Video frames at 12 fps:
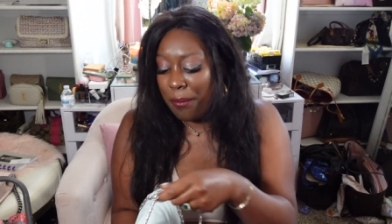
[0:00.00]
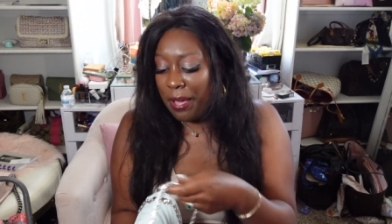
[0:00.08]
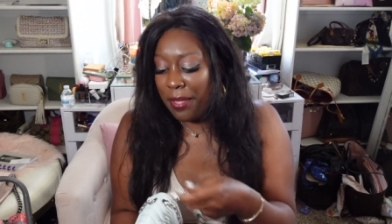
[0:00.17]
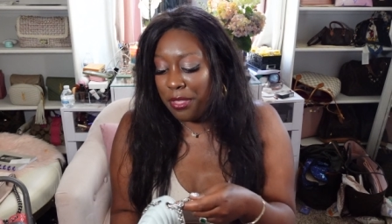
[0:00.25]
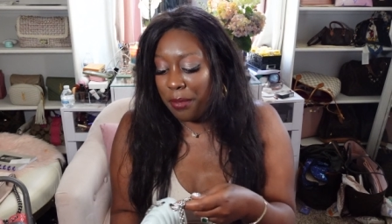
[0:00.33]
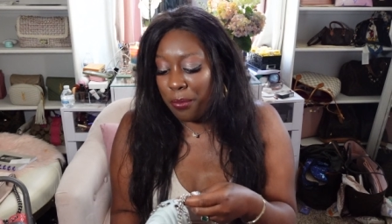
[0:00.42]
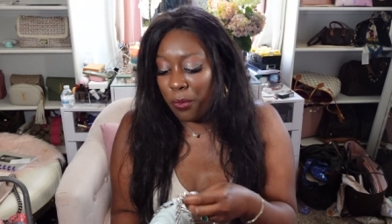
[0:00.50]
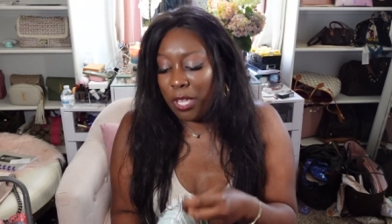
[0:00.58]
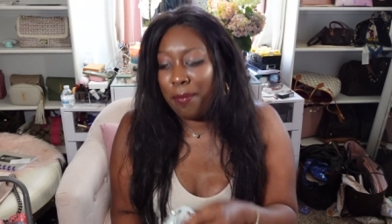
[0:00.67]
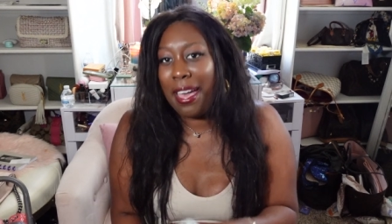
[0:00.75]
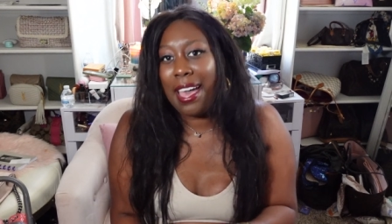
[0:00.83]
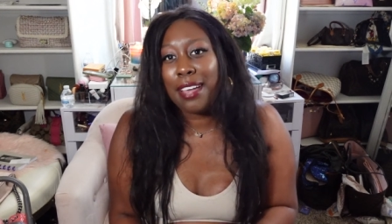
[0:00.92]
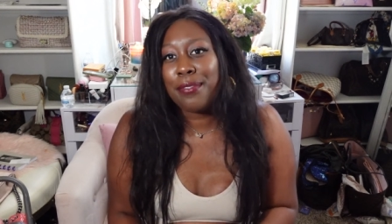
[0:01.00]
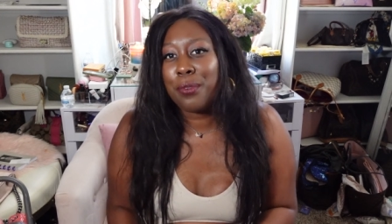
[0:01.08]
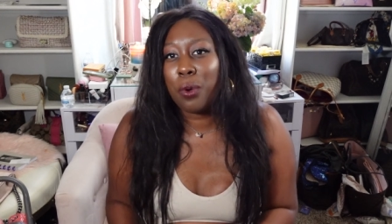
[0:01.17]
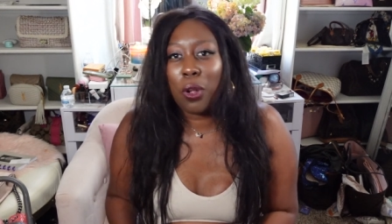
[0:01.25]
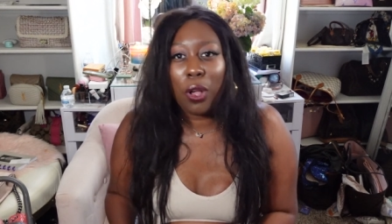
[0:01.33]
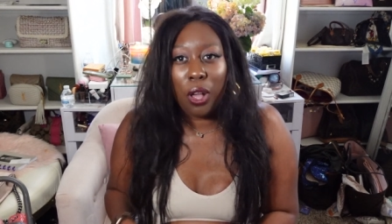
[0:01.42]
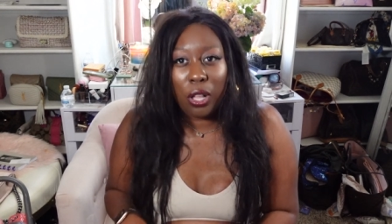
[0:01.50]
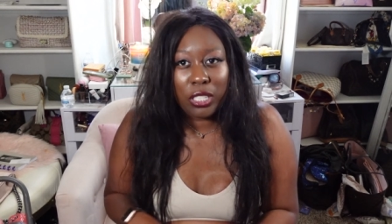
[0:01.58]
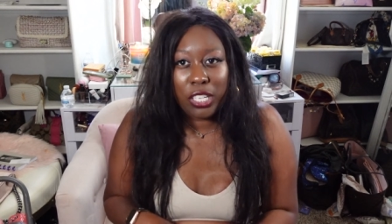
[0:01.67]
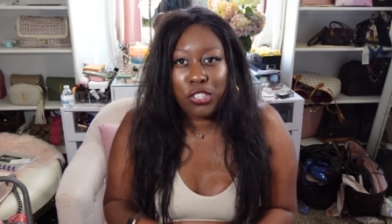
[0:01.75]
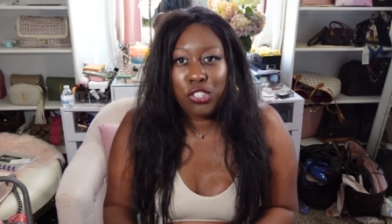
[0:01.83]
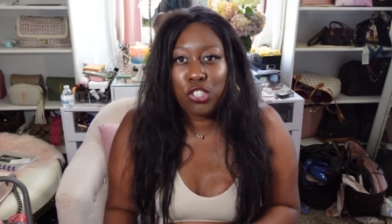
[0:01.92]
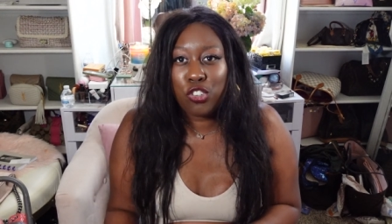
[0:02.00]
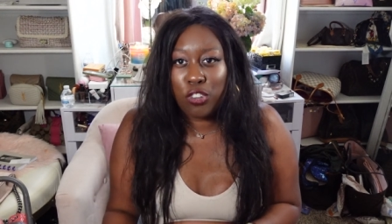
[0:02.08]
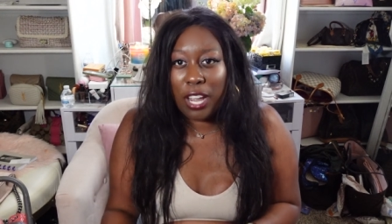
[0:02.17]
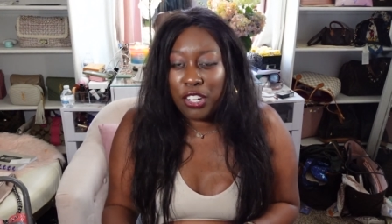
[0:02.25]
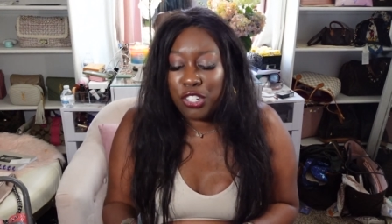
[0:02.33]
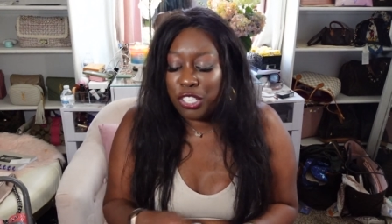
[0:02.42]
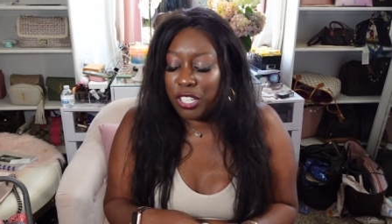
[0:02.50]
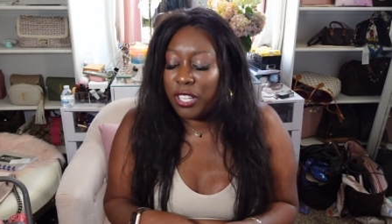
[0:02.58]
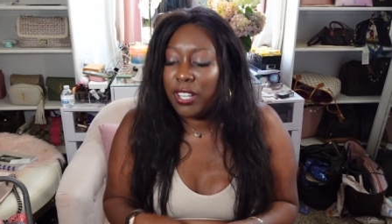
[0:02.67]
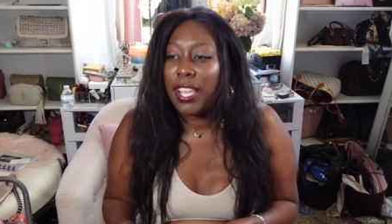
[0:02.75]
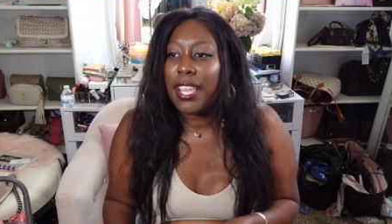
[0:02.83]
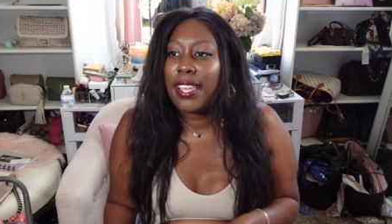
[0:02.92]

but the boy bag, for all its structure,